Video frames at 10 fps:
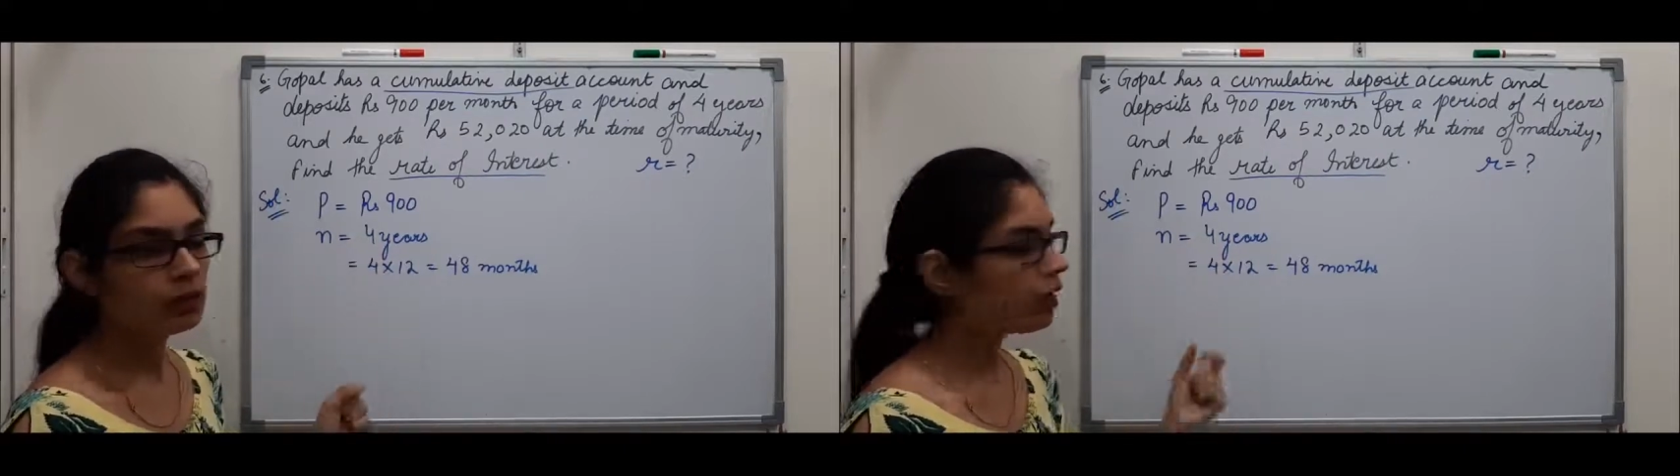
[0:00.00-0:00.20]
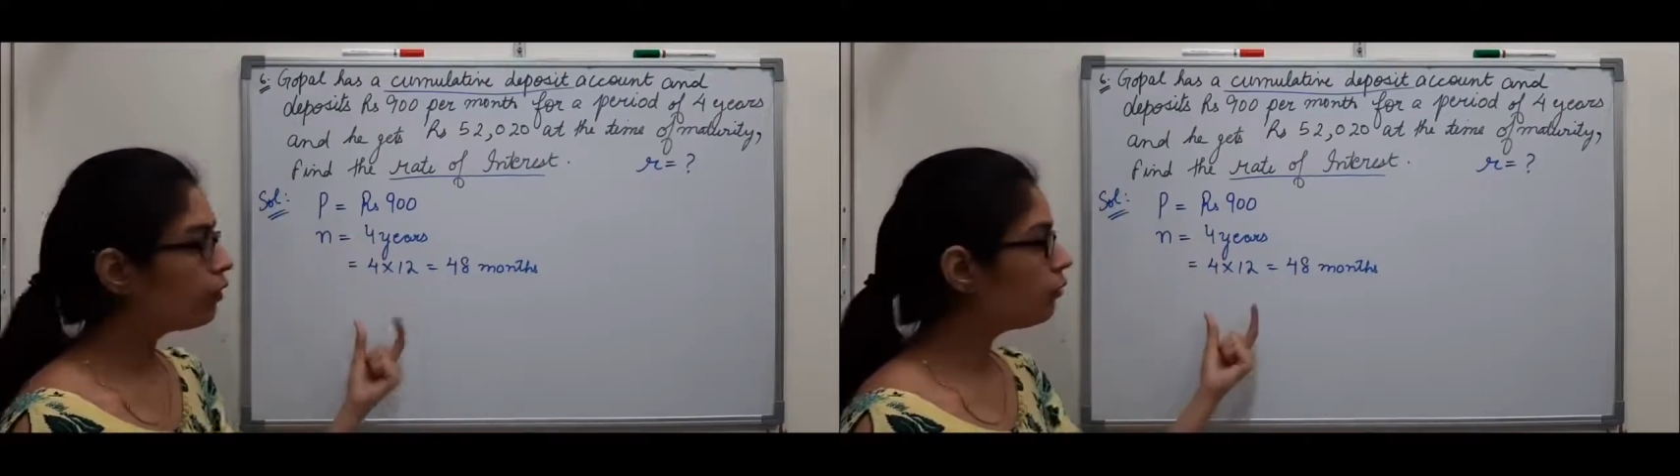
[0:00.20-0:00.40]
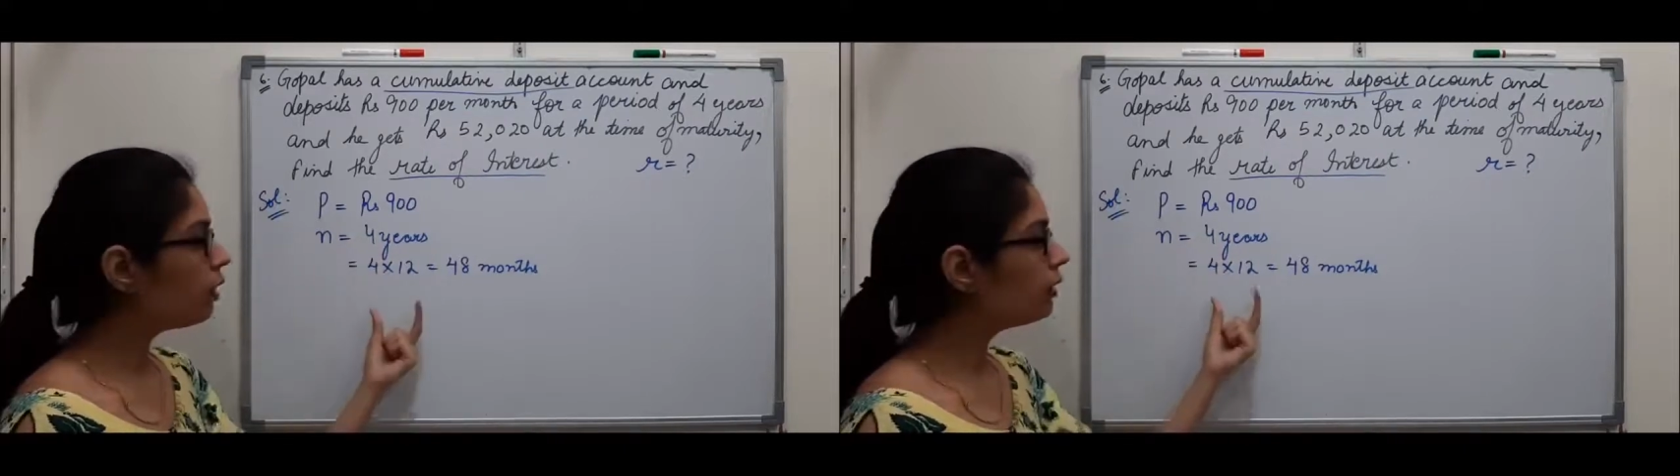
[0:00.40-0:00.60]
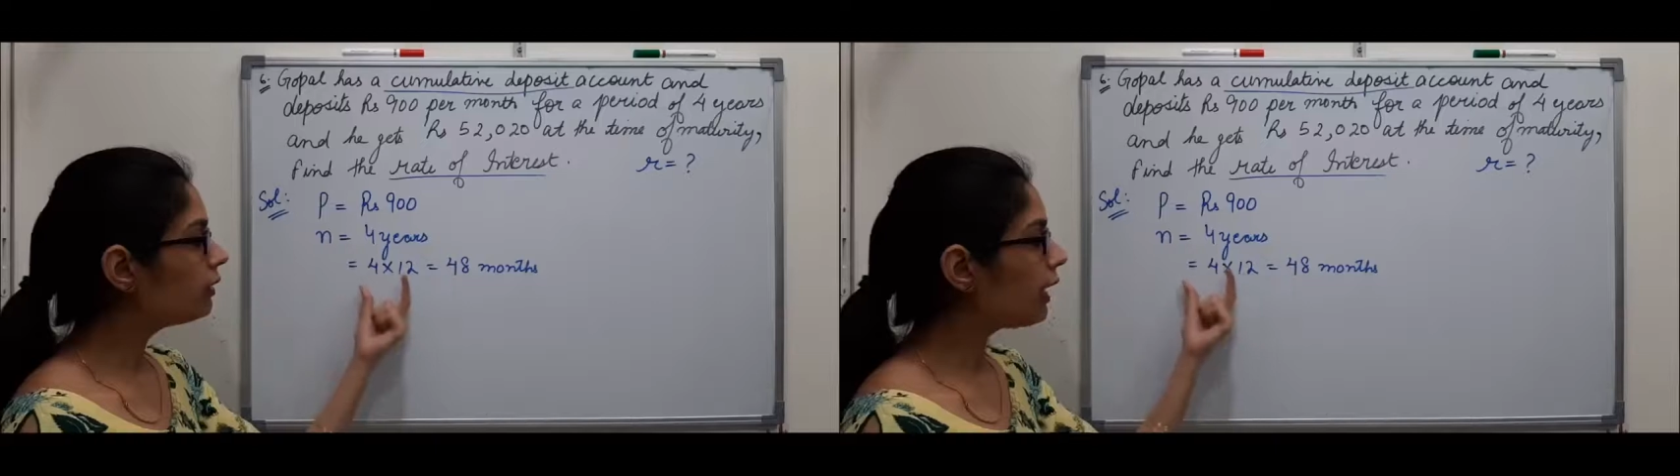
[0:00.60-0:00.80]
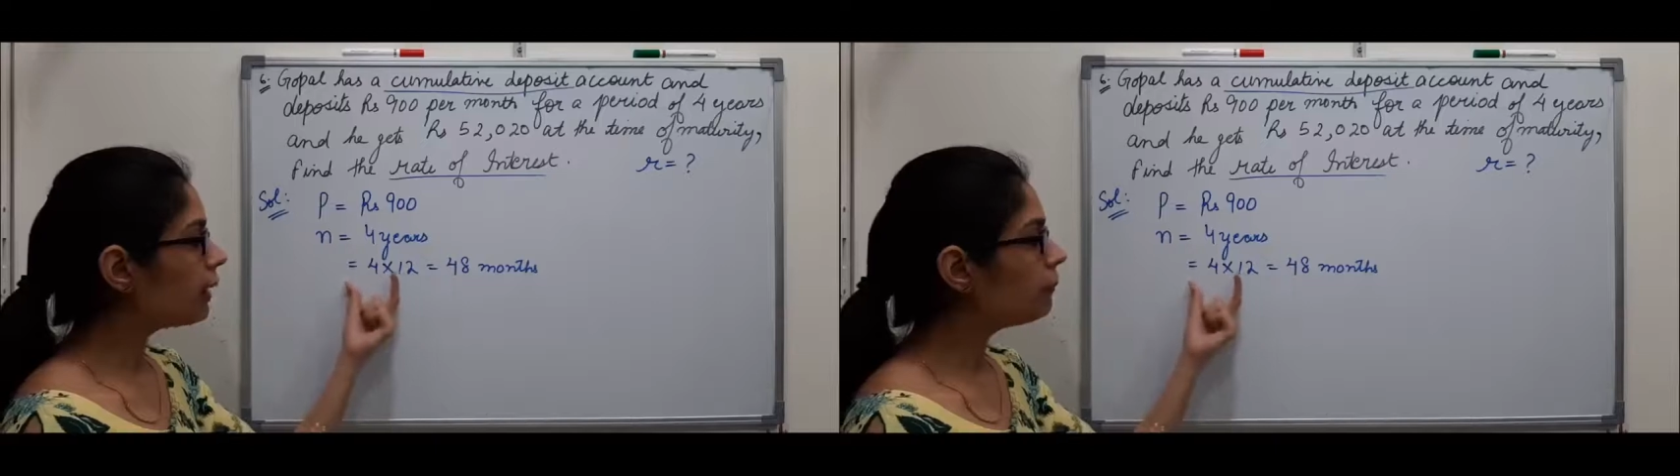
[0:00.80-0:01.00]
convert
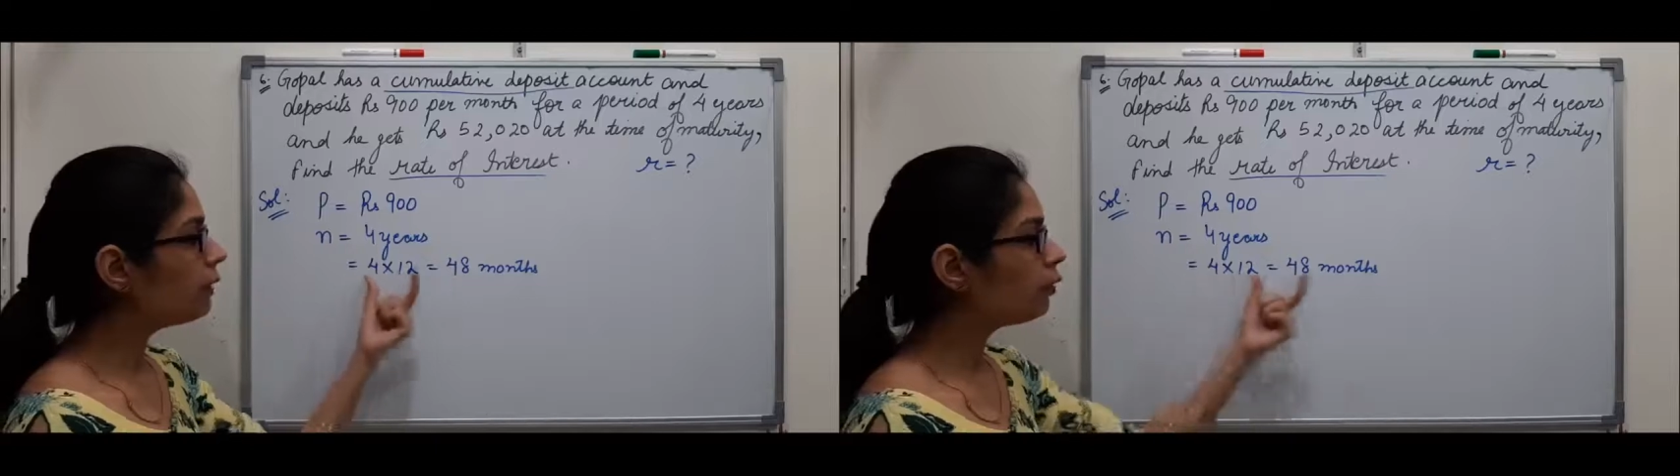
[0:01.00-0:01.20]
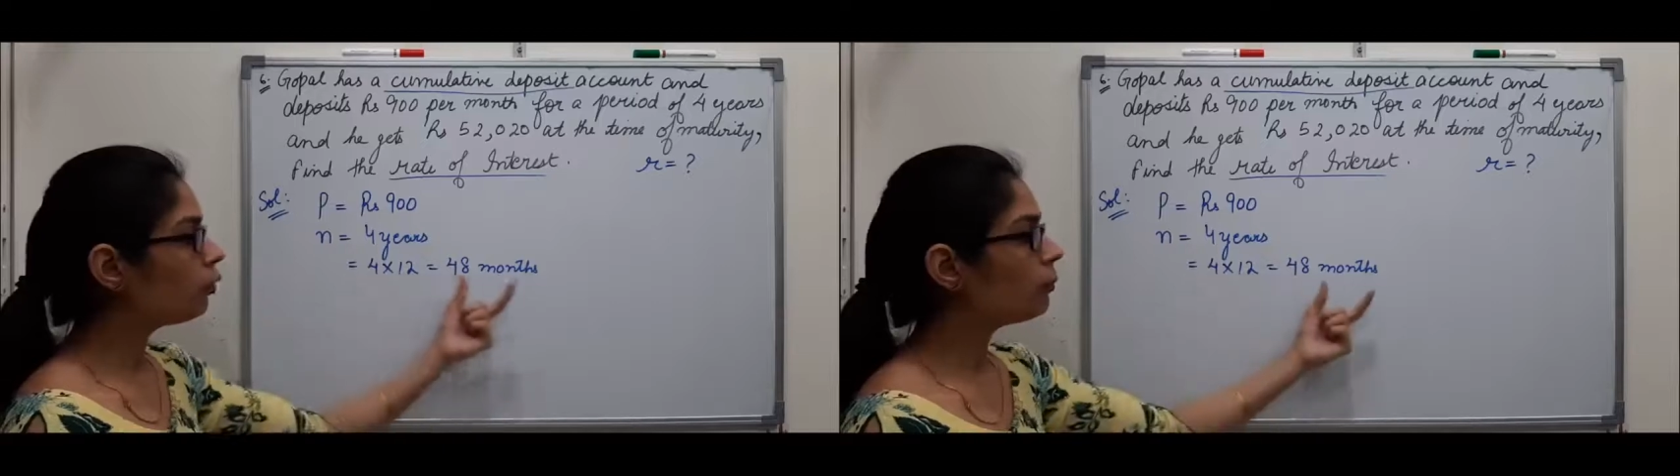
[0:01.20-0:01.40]
time into